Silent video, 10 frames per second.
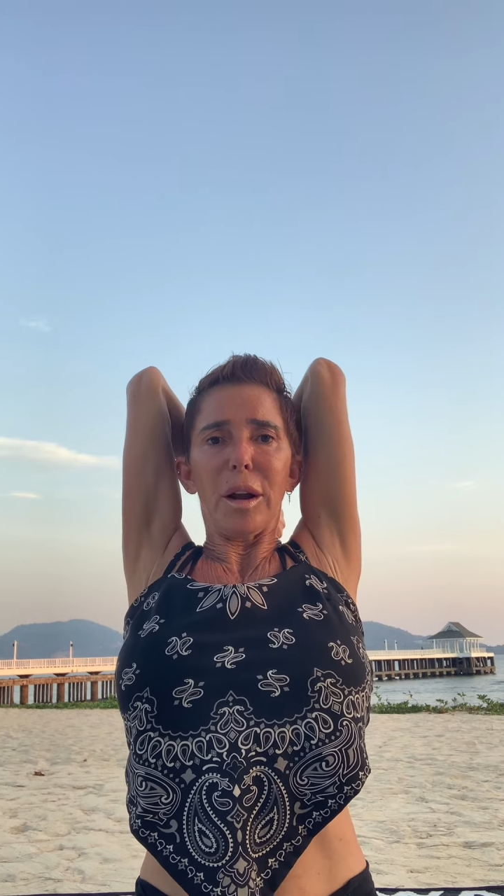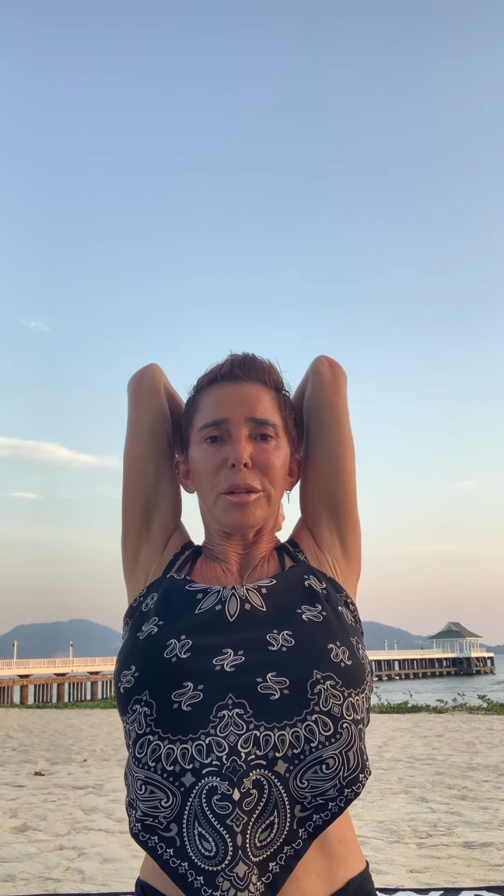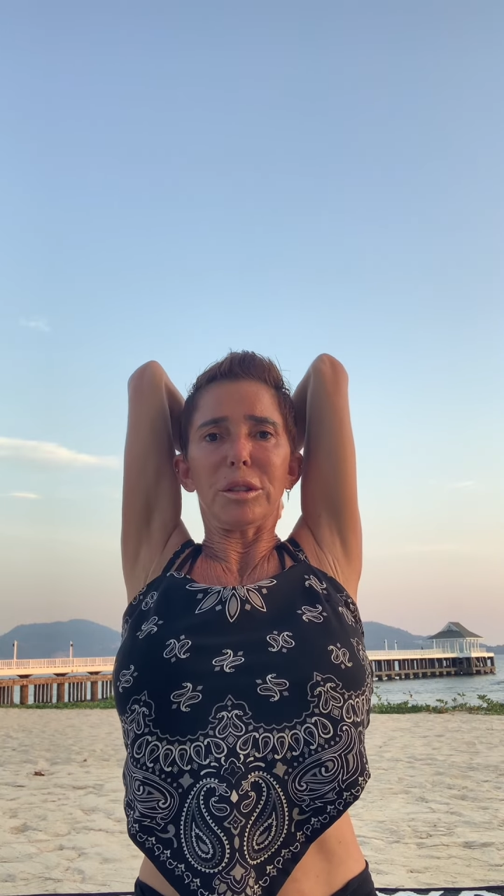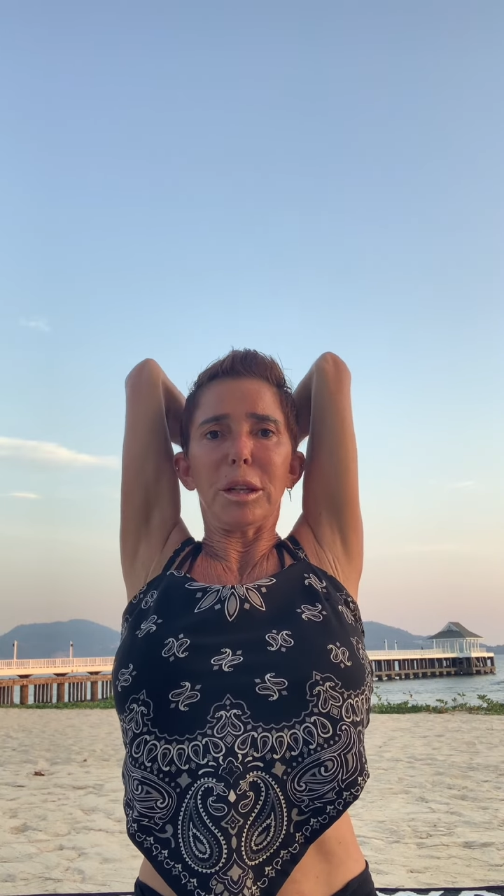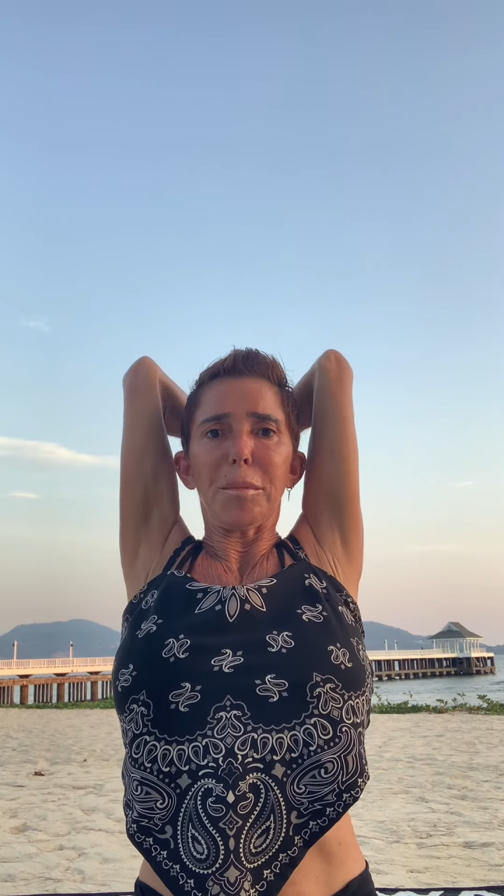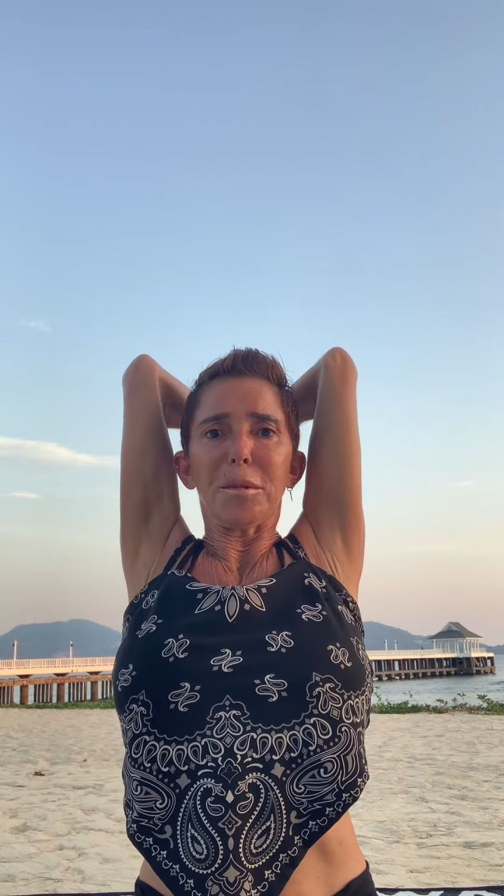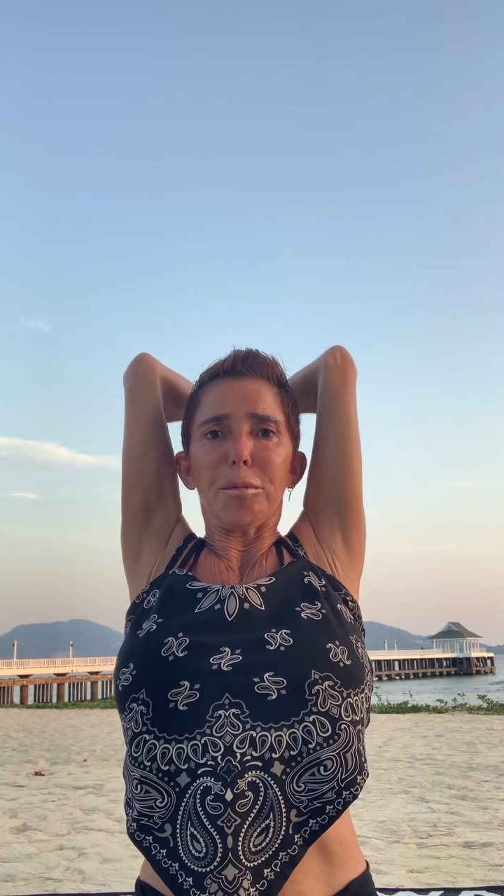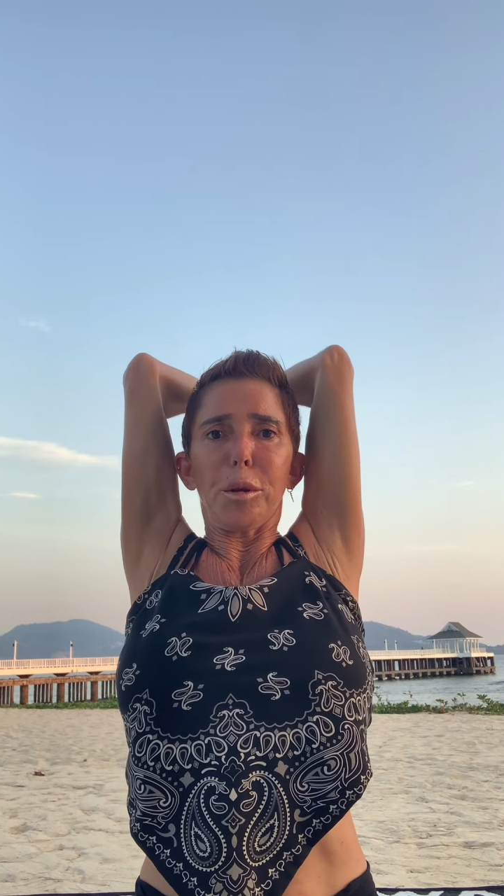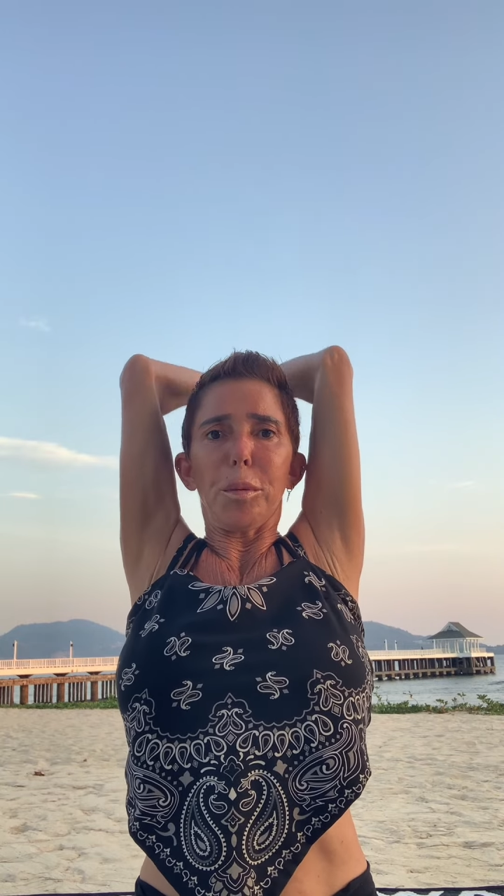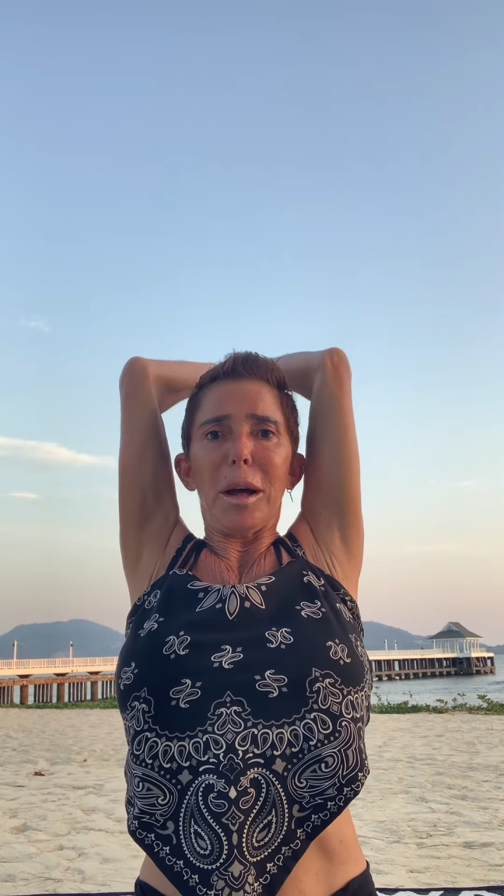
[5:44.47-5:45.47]
other tips,
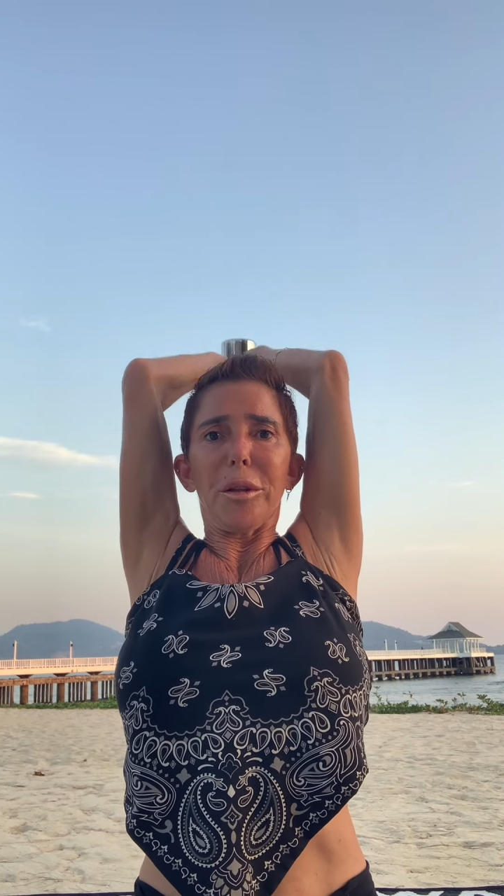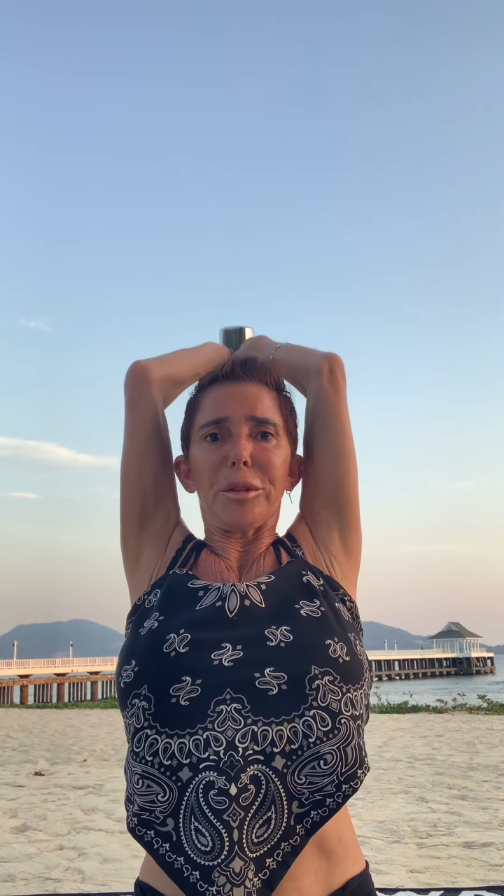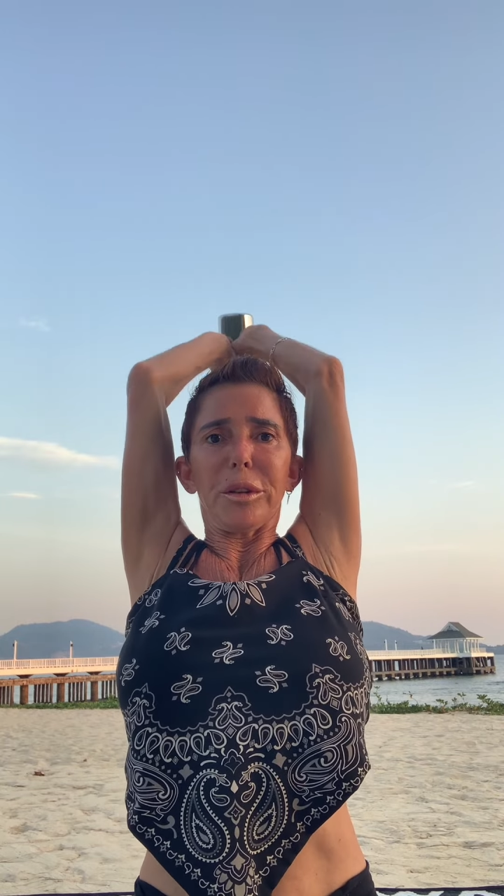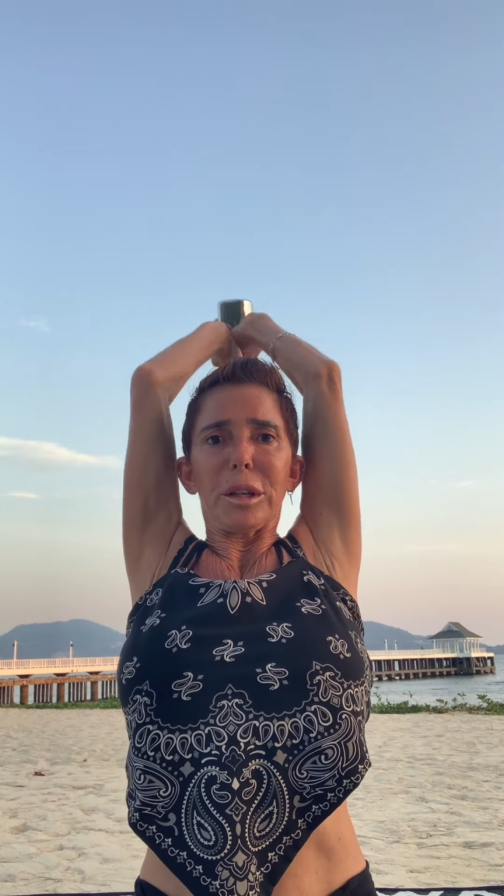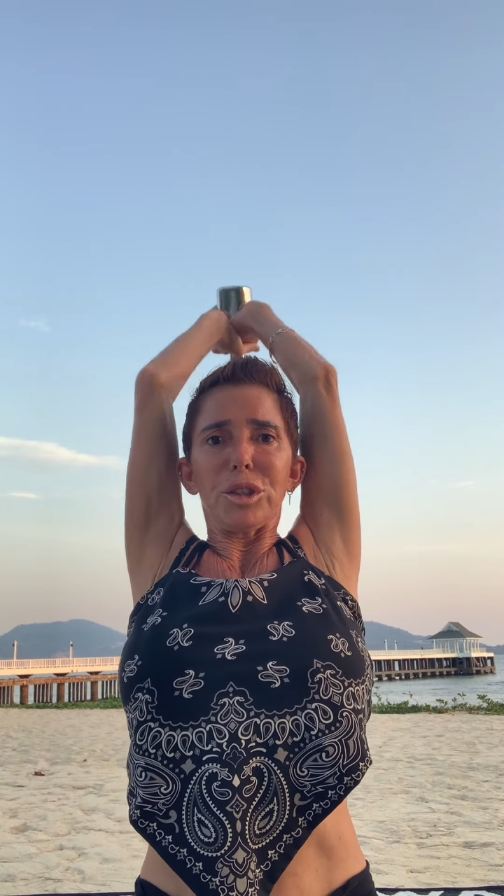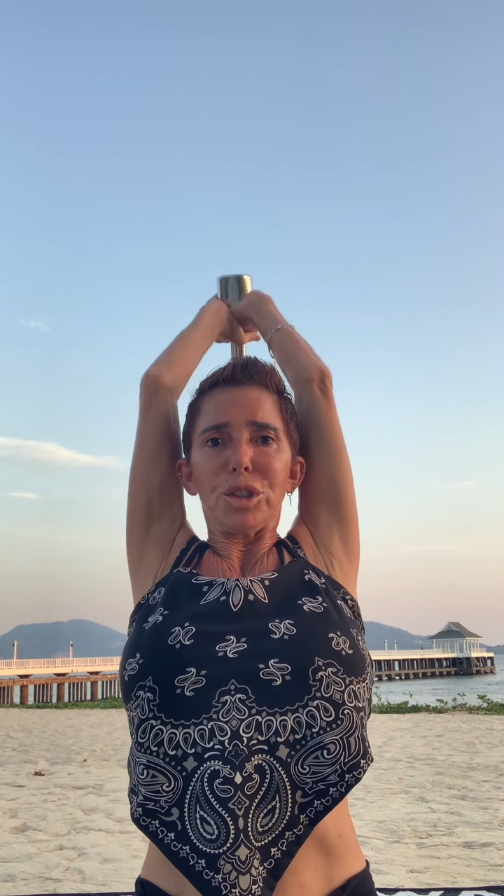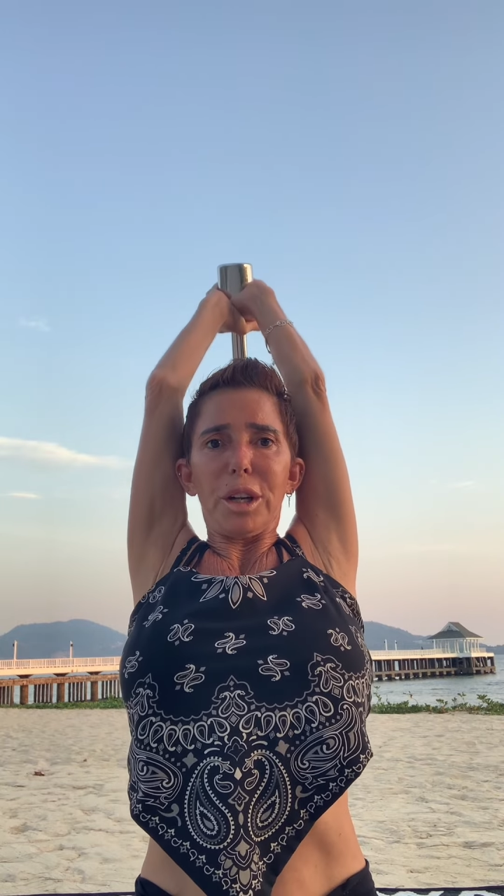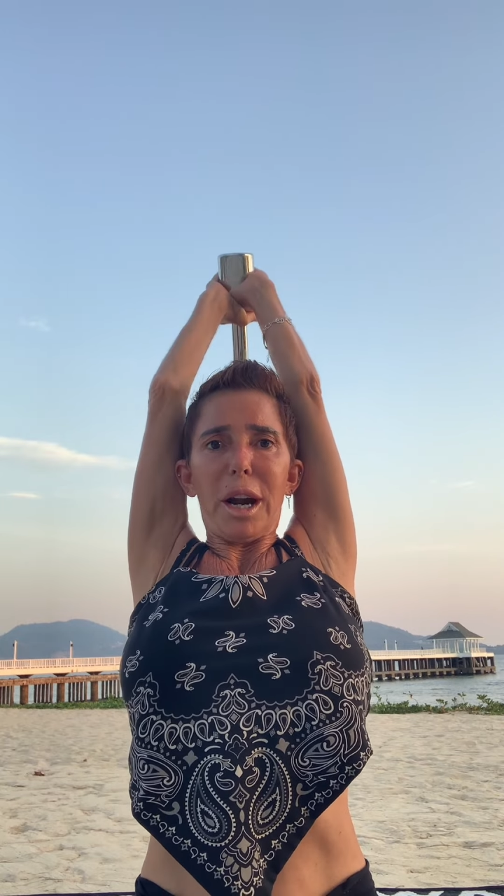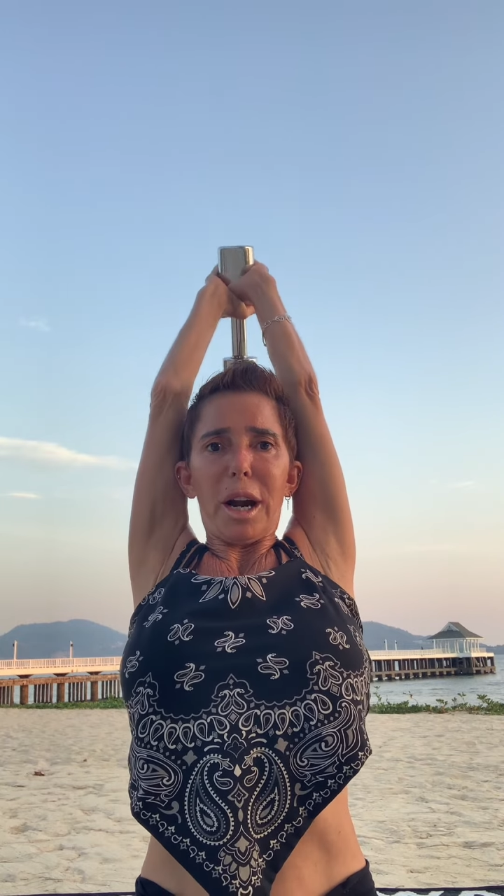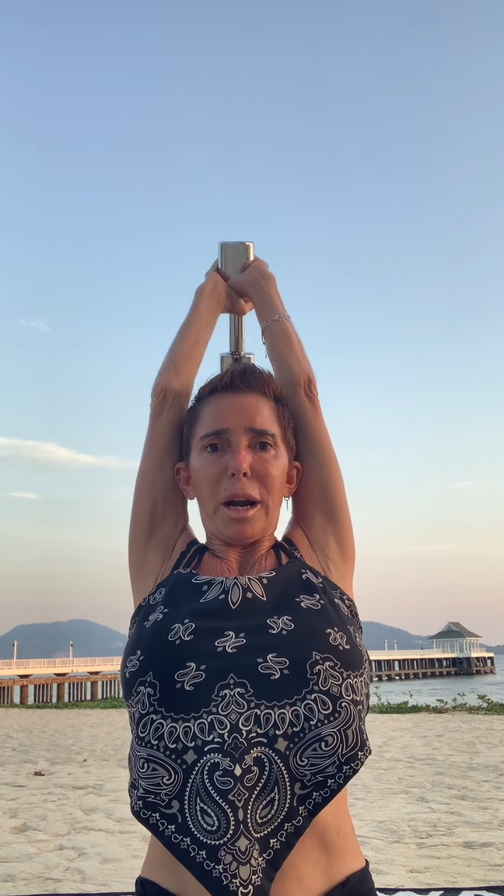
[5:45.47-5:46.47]
people out there that can
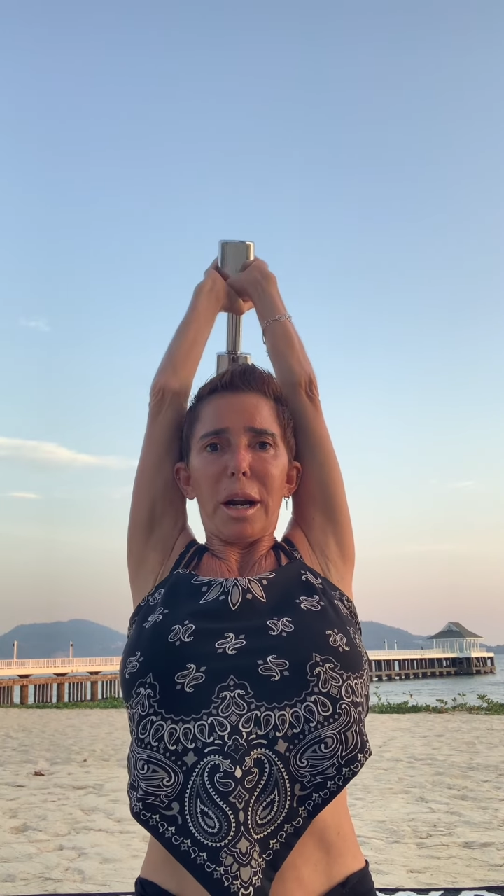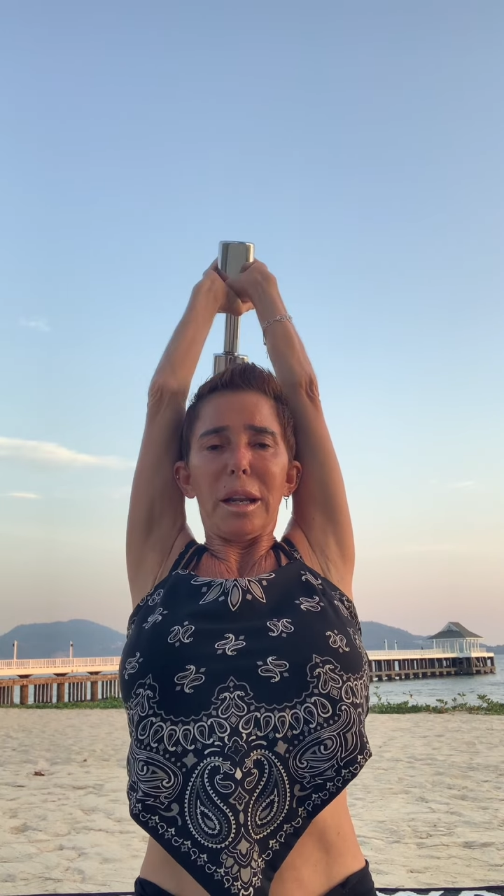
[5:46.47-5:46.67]
share.